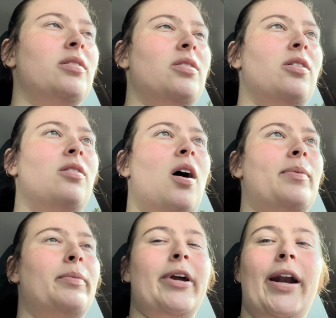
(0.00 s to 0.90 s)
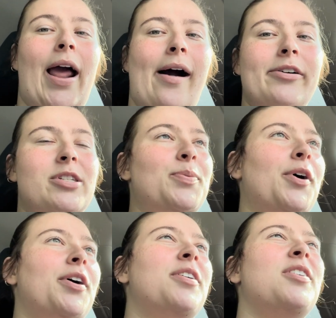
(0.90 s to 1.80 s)
So I'll be bringing an Alice
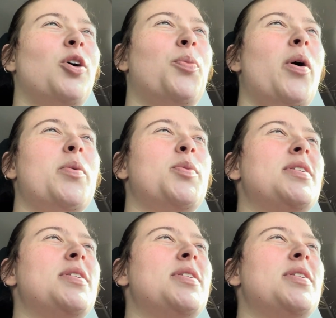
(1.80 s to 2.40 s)
book. You'll probably